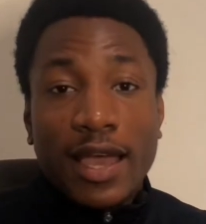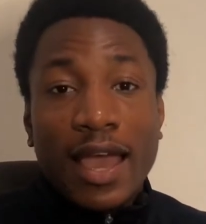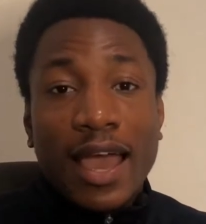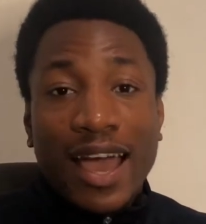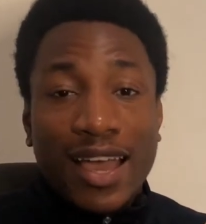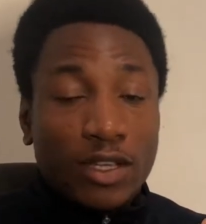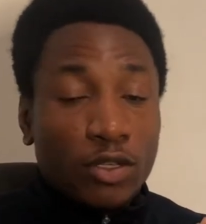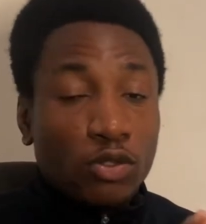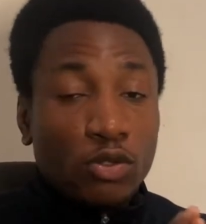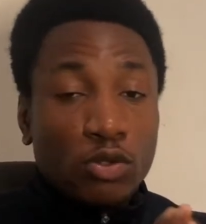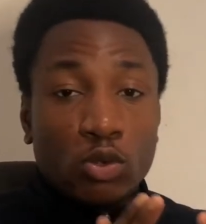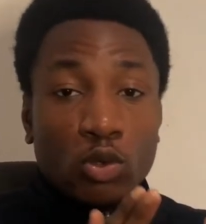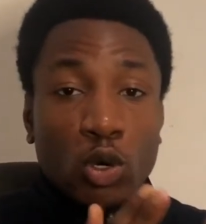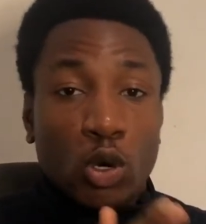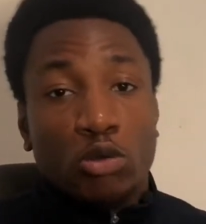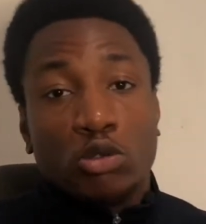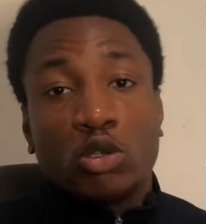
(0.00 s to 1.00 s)
I used to do
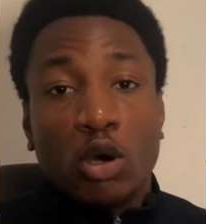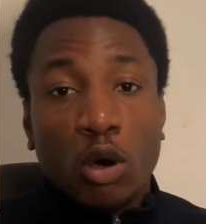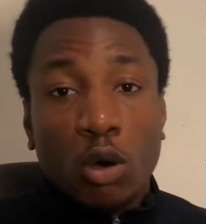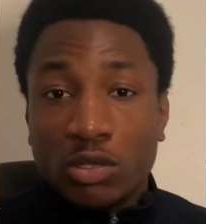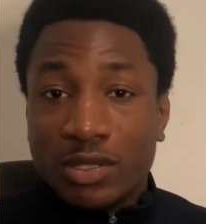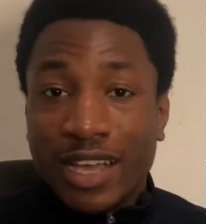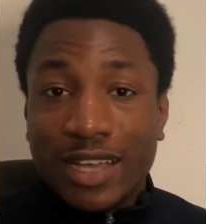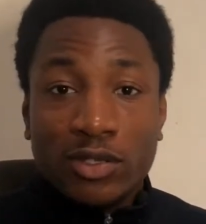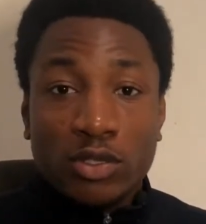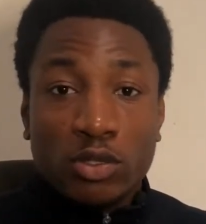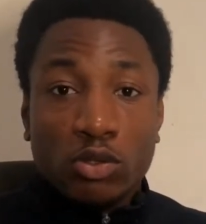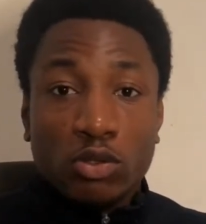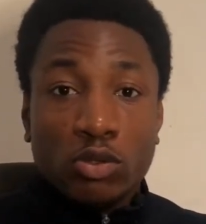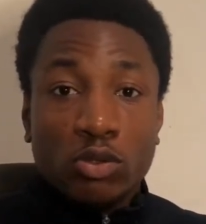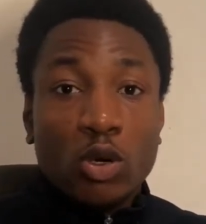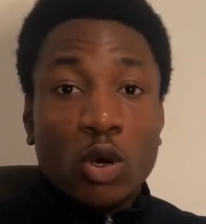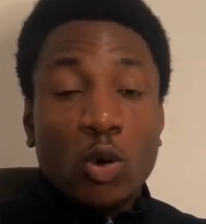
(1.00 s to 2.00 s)
cold calls. I used to do
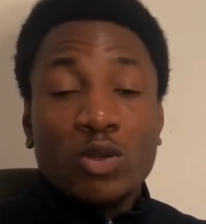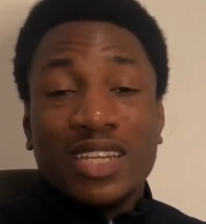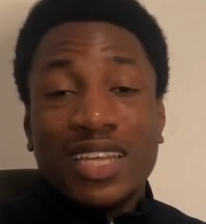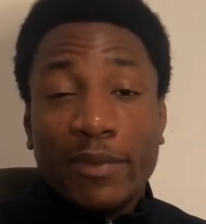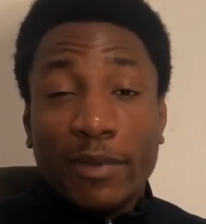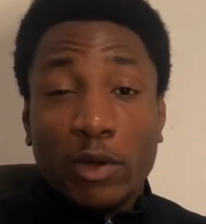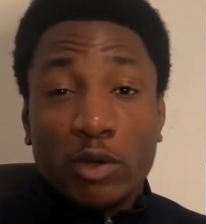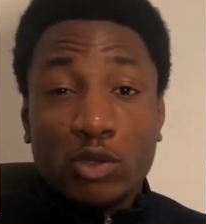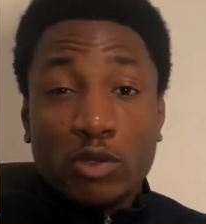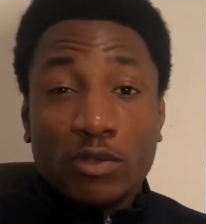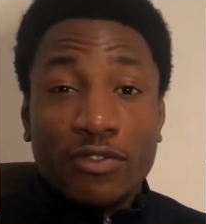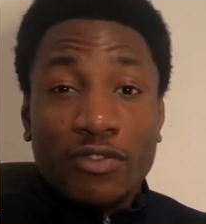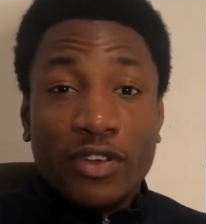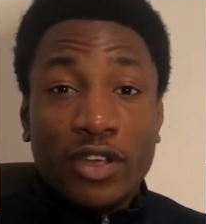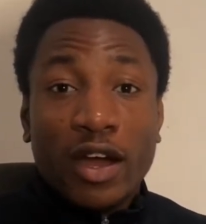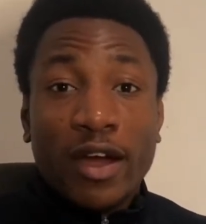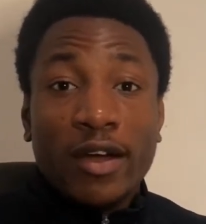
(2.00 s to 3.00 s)
cold emails to
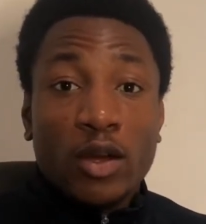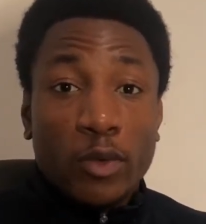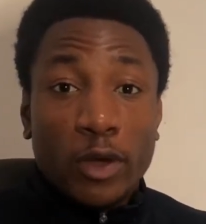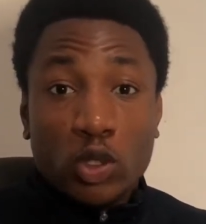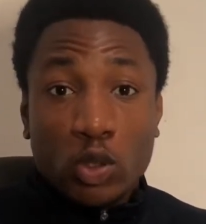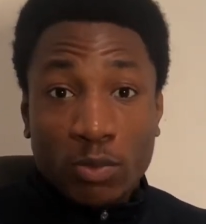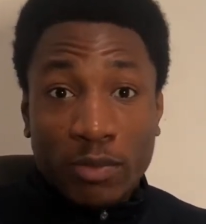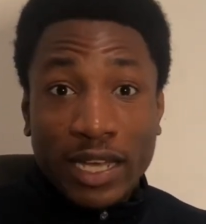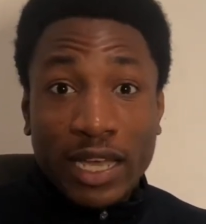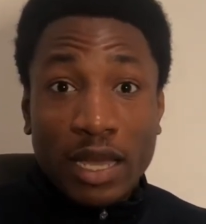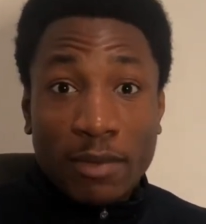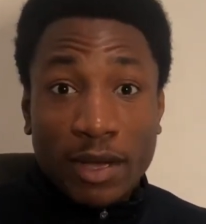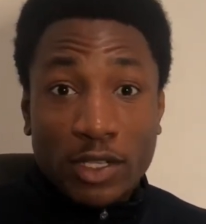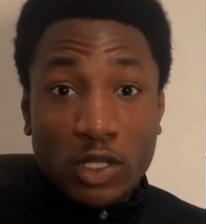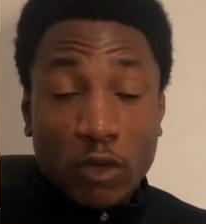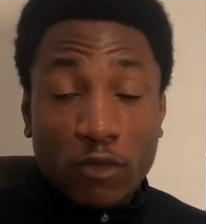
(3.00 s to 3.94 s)
figure out a way to market myself.